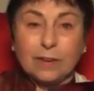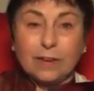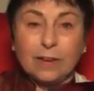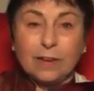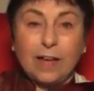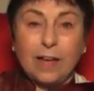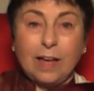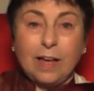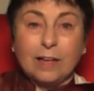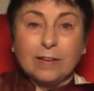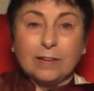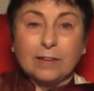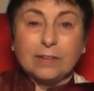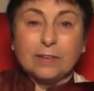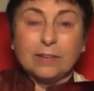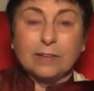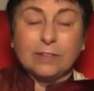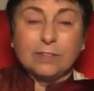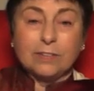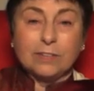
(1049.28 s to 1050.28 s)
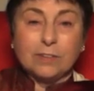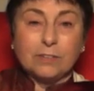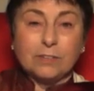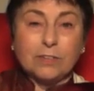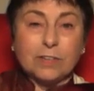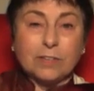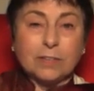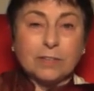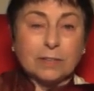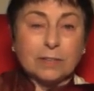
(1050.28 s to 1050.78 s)
And so
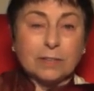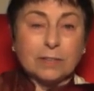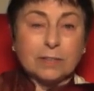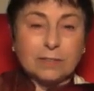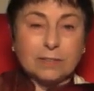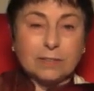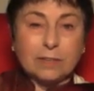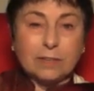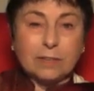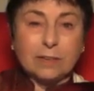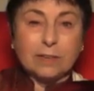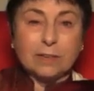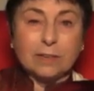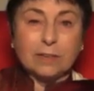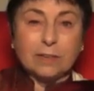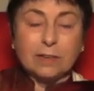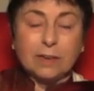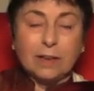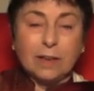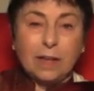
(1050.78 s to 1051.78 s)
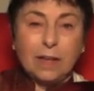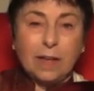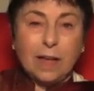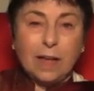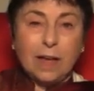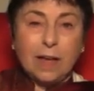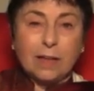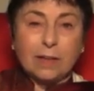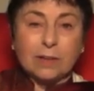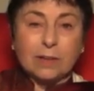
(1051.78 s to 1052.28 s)
just listening,
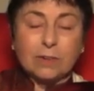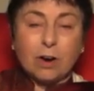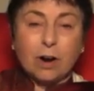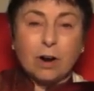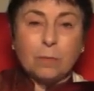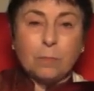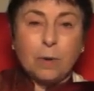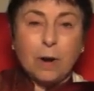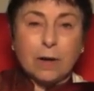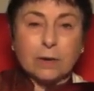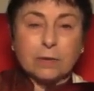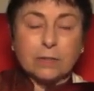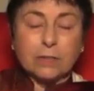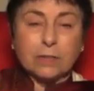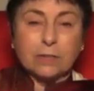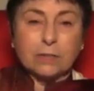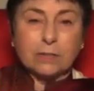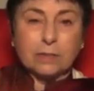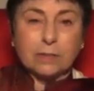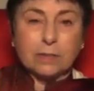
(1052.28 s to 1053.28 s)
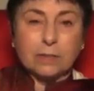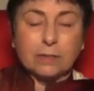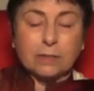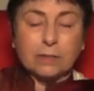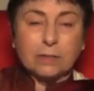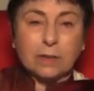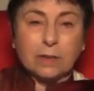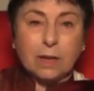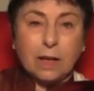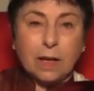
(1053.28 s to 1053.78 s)
and our practice
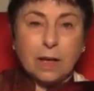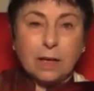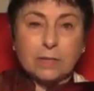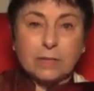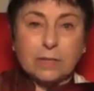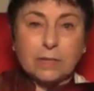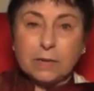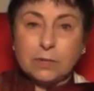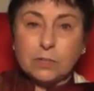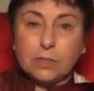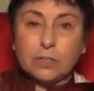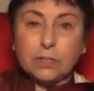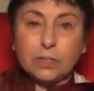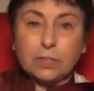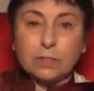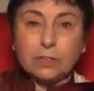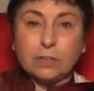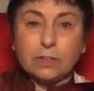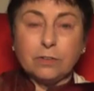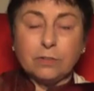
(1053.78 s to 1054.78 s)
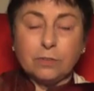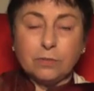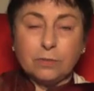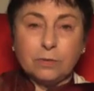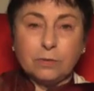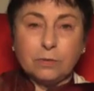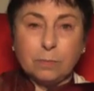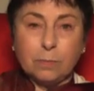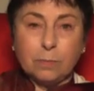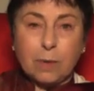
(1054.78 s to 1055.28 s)
is attention
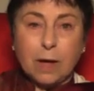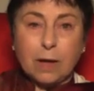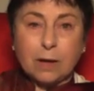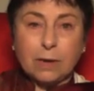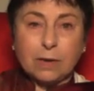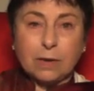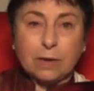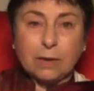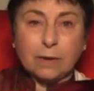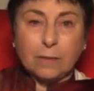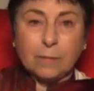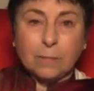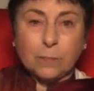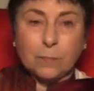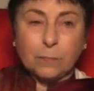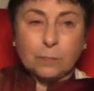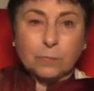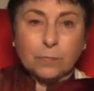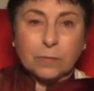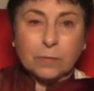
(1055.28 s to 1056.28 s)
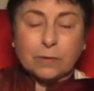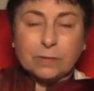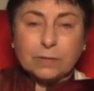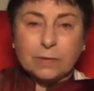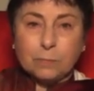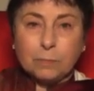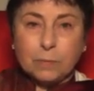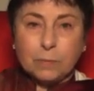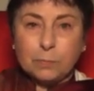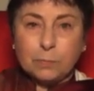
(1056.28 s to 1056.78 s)
through the body.
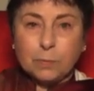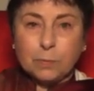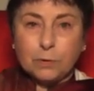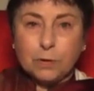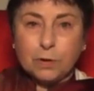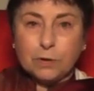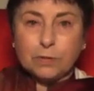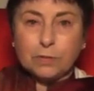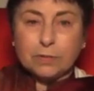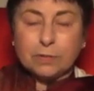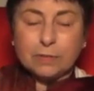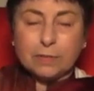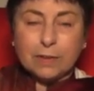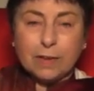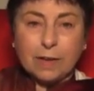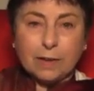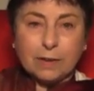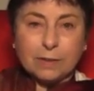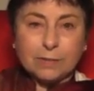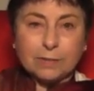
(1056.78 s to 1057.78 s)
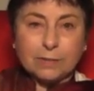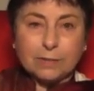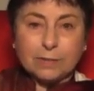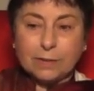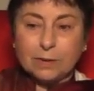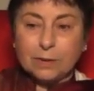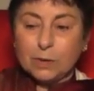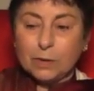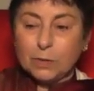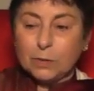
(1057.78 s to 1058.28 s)
Some people know this as
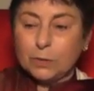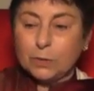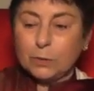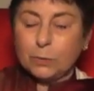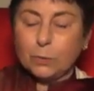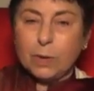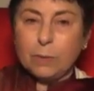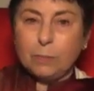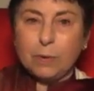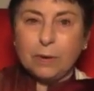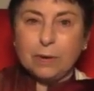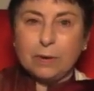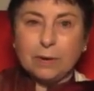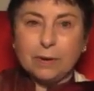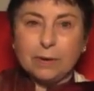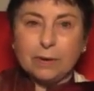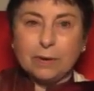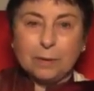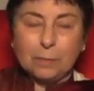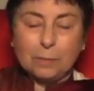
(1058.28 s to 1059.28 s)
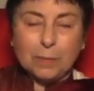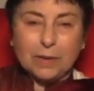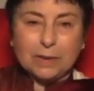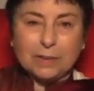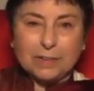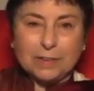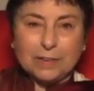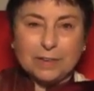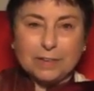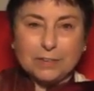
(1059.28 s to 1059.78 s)
sweeping
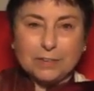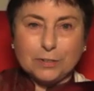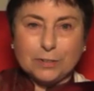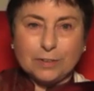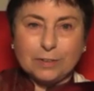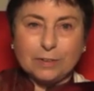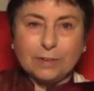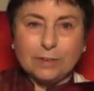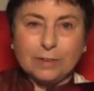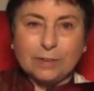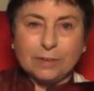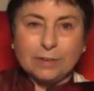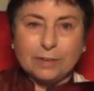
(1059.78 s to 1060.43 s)
meditation.